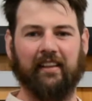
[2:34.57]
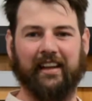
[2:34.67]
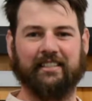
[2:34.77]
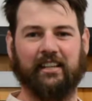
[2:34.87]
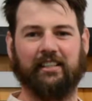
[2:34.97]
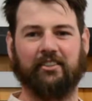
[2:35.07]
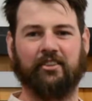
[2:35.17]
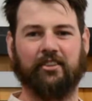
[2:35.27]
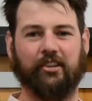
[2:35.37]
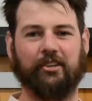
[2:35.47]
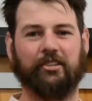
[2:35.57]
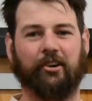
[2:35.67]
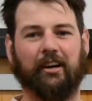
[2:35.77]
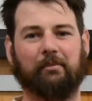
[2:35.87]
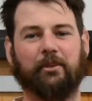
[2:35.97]
That's only the third
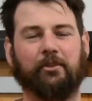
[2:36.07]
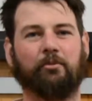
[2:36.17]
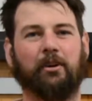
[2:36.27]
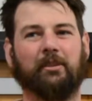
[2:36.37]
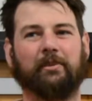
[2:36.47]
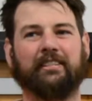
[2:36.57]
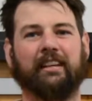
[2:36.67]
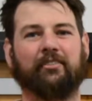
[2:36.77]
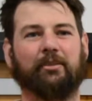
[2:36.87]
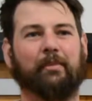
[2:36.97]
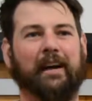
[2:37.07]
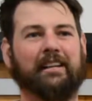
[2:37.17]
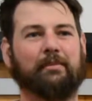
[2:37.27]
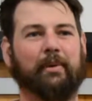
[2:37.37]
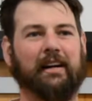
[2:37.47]
time that the Wallabies haven't
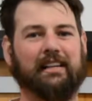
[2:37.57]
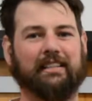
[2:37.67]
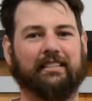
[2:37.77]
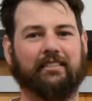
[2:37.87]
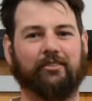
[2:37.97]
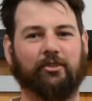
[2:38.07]
made it past